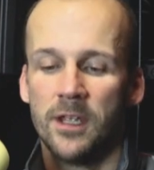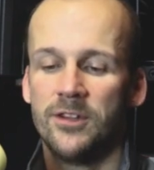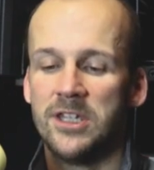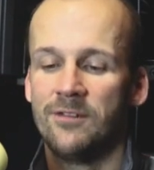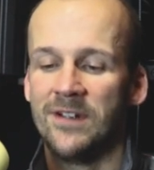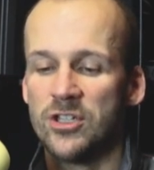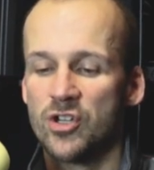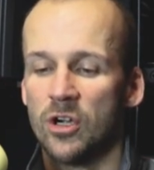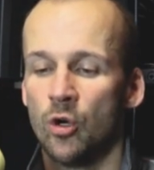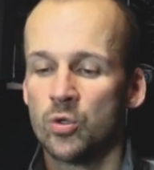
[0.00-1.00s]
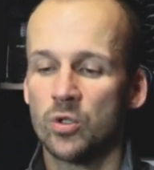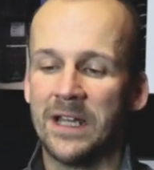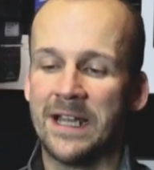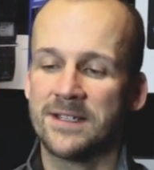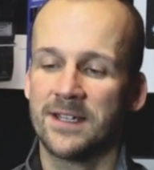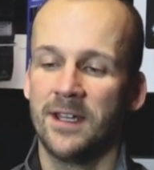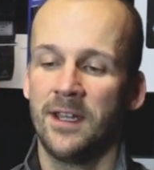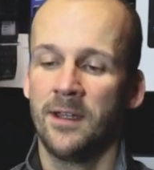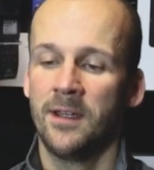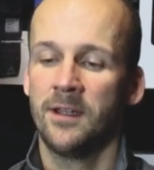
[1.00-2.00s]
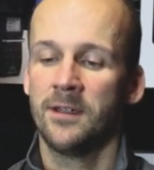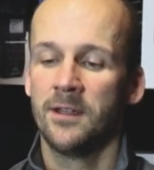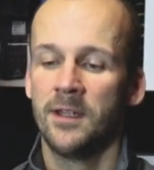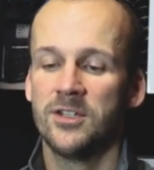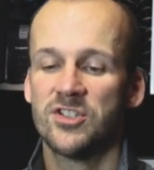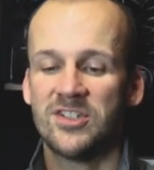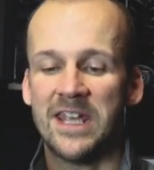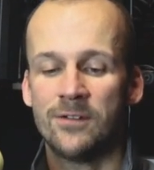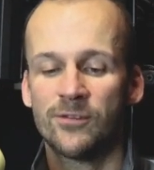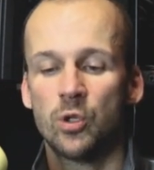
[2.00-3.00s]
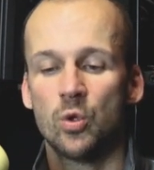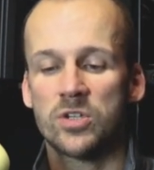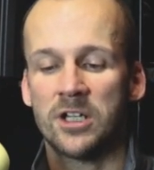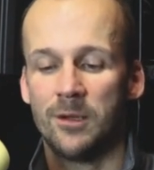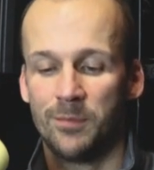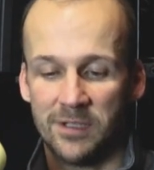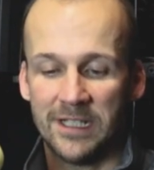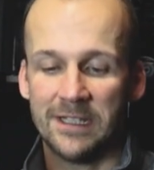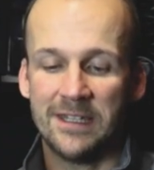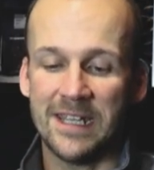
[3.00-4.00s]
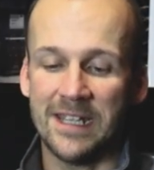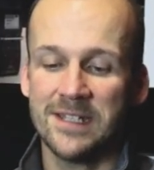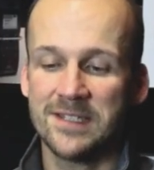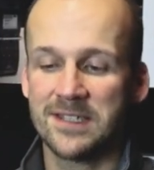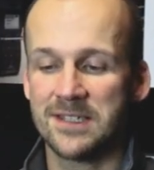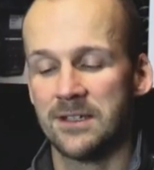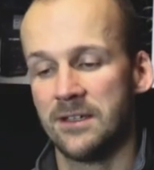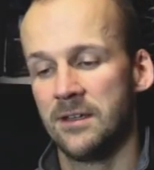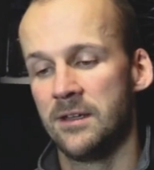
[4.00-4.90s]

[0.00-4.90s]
The Adventurer also has, instead of closing up like this